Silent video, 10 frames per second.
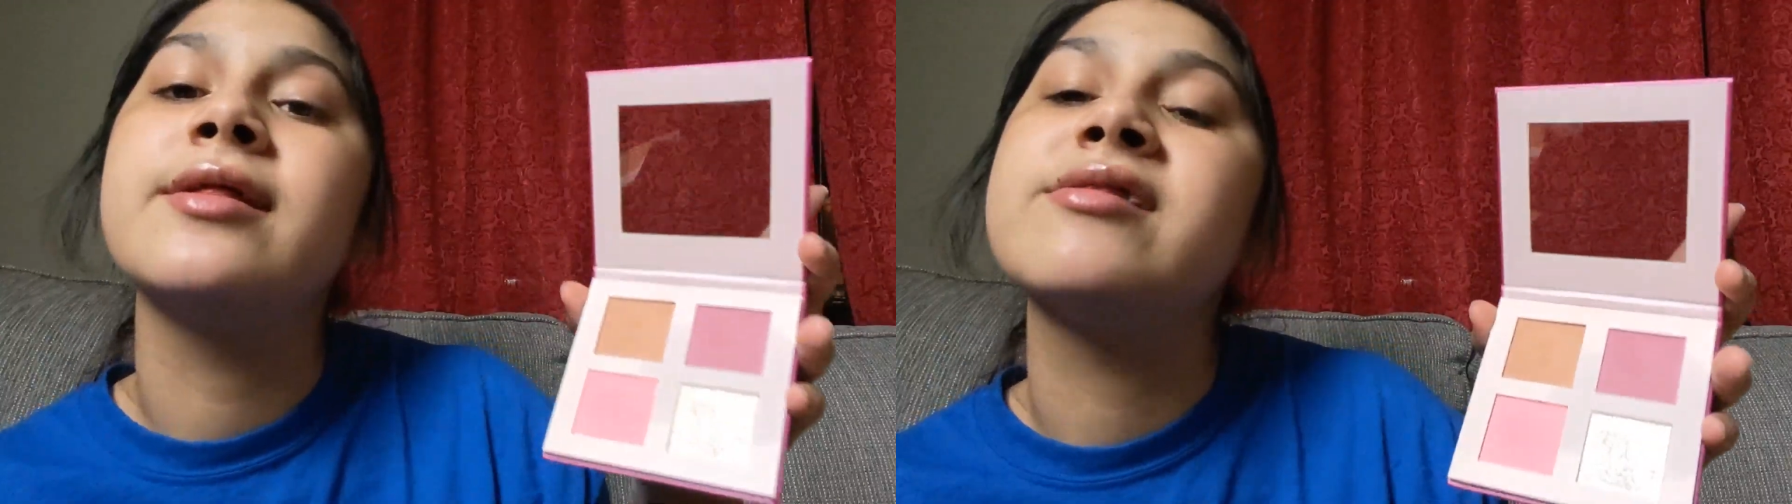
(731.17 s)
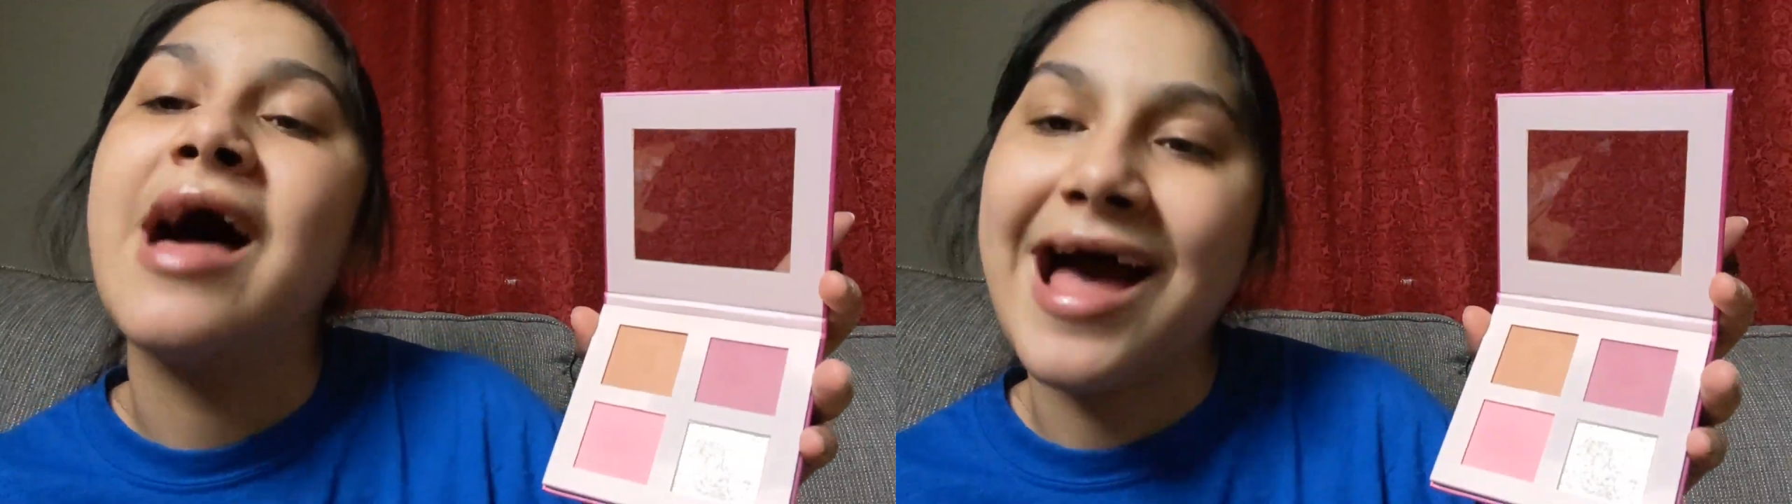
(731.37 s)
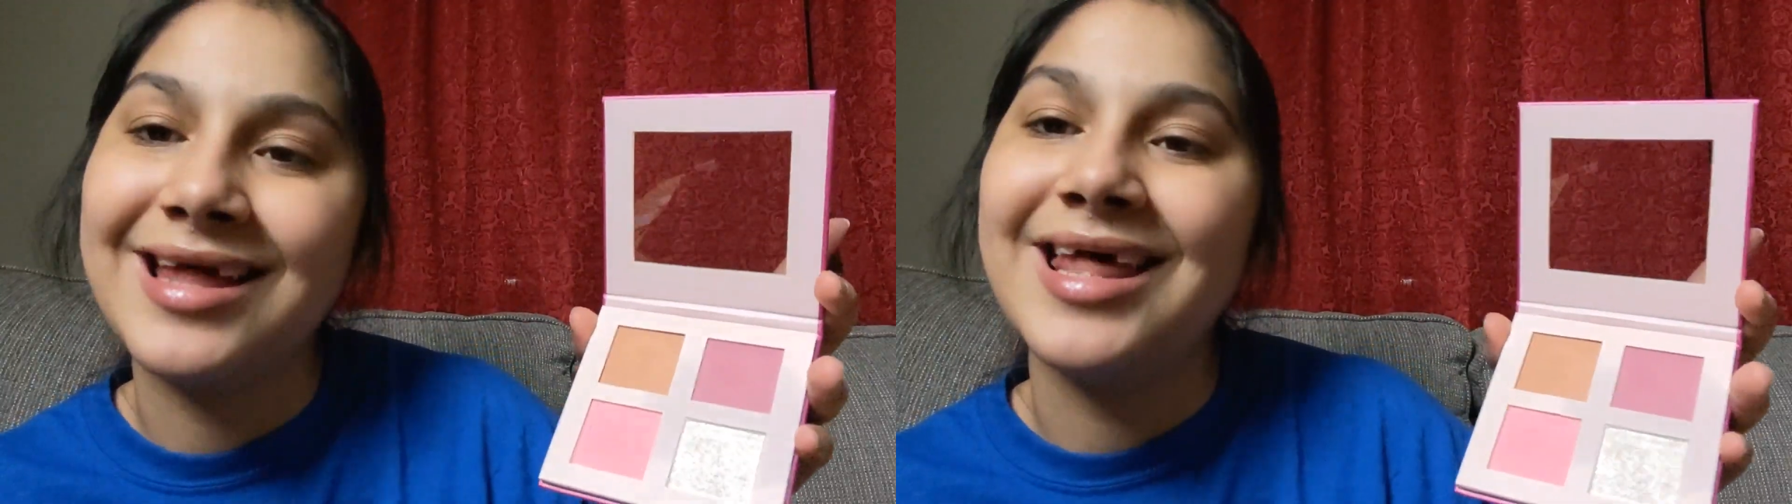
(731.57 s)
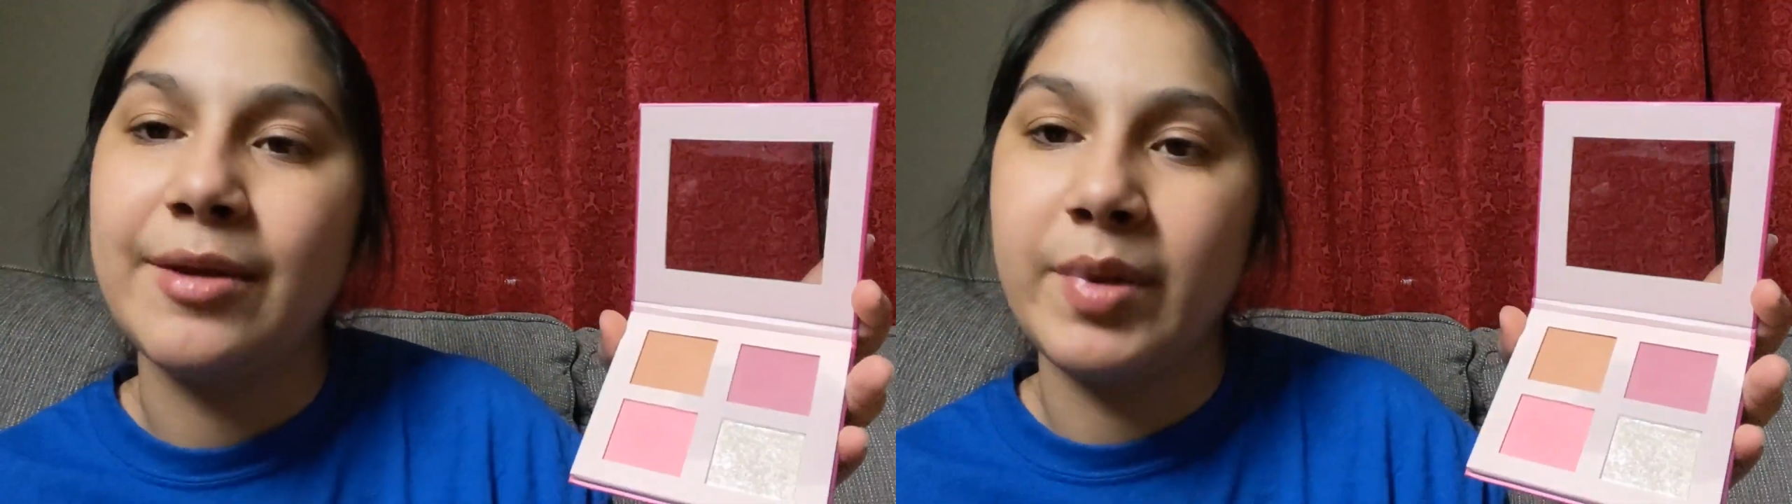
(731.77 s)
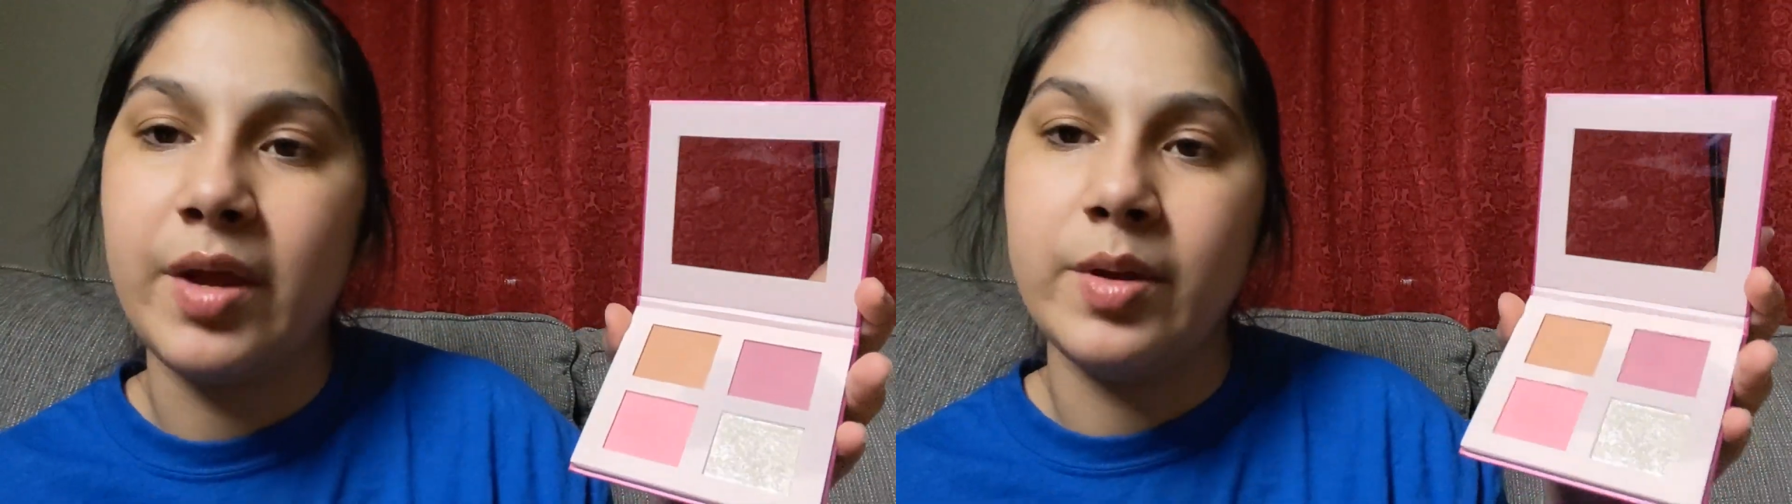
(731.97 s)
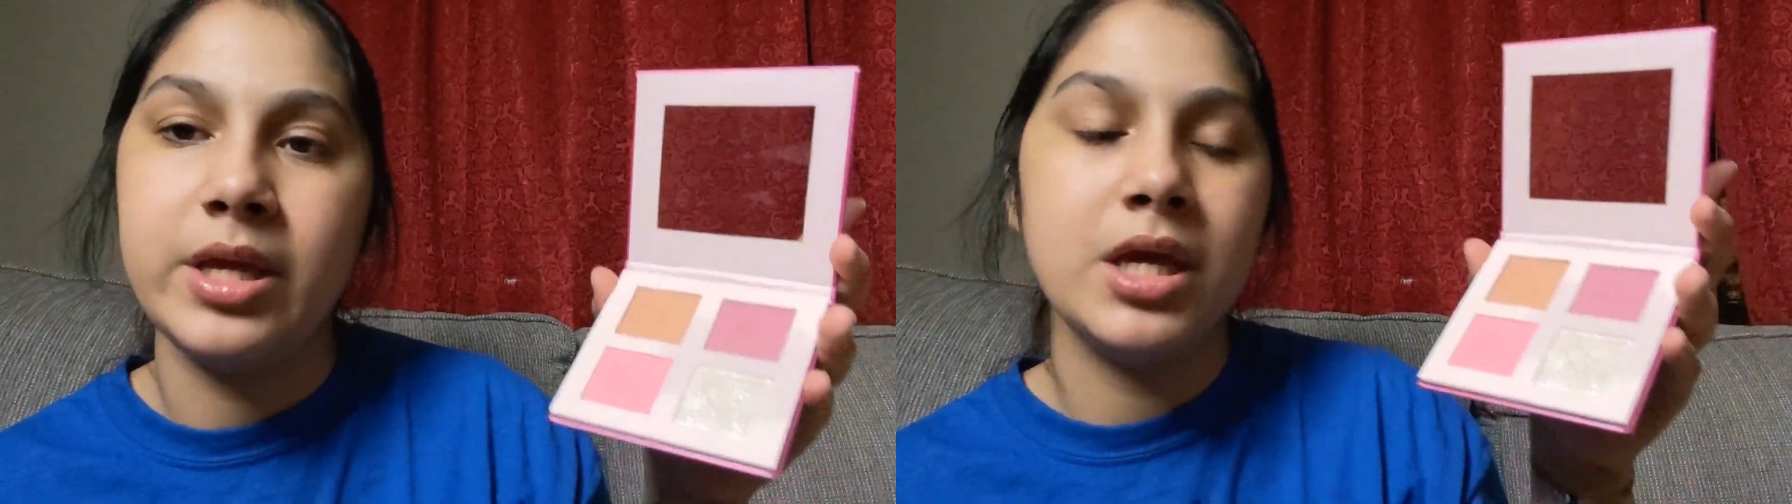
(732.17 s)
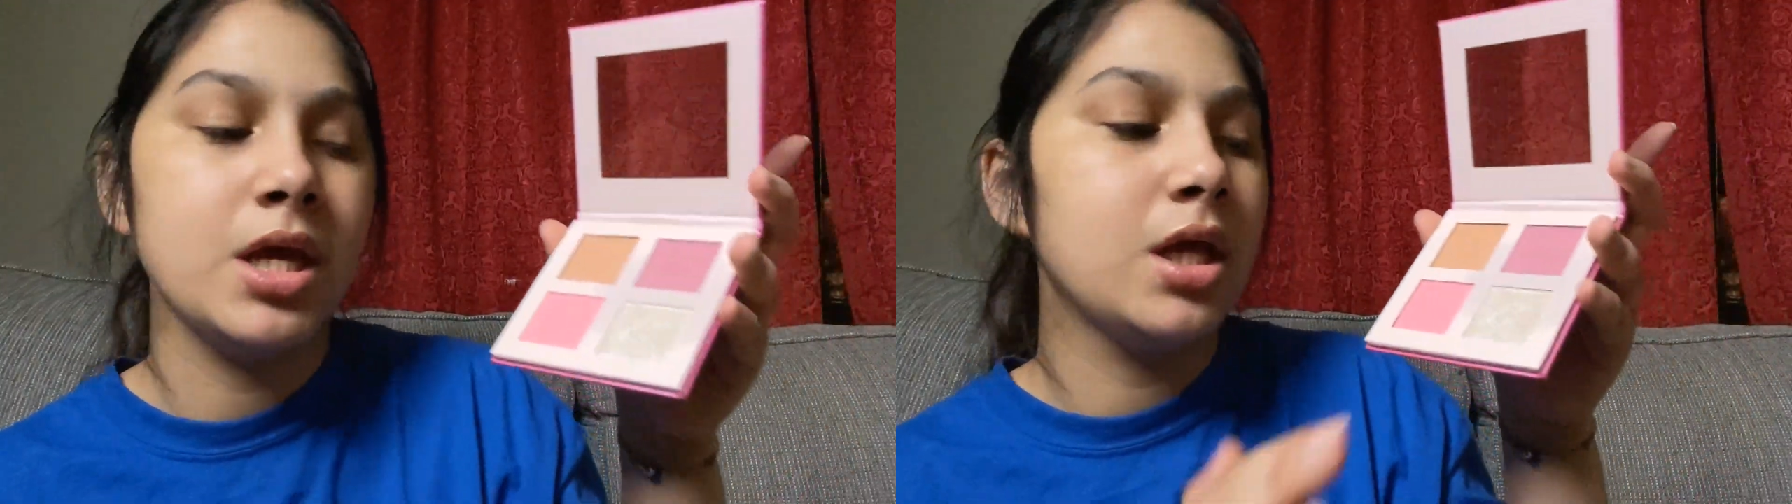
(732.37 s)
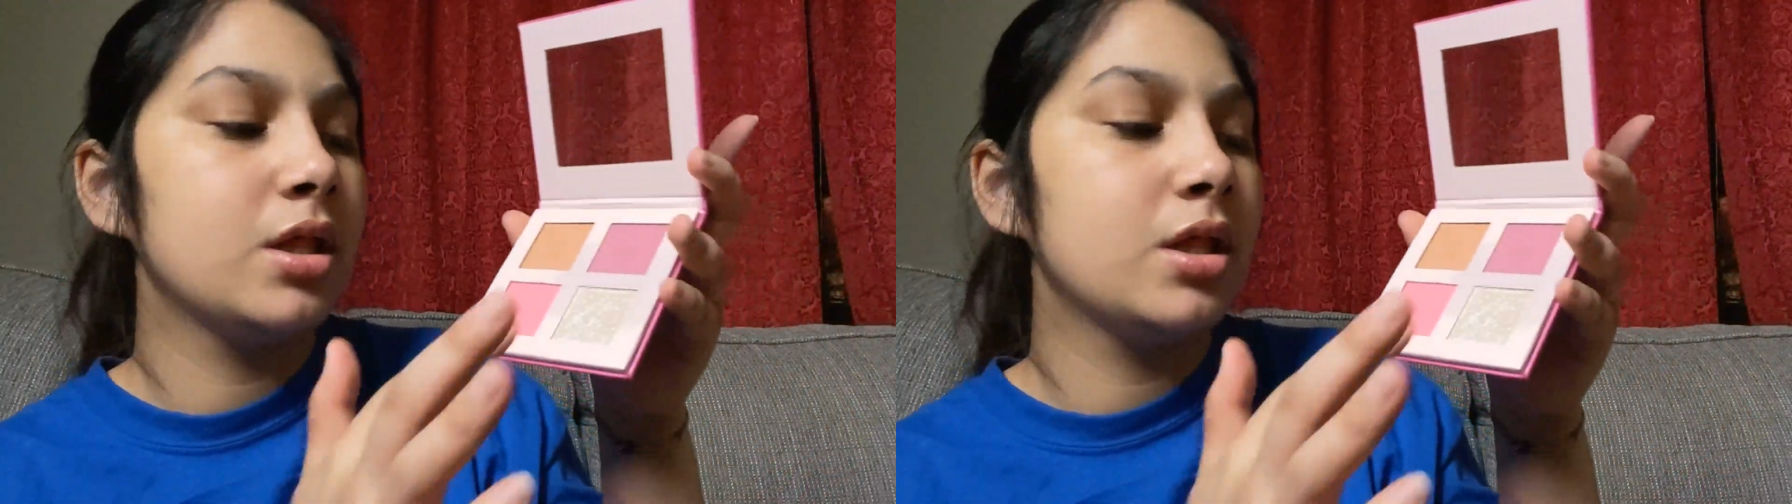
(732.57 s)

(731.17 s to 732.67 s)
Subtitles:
this highlight, baby.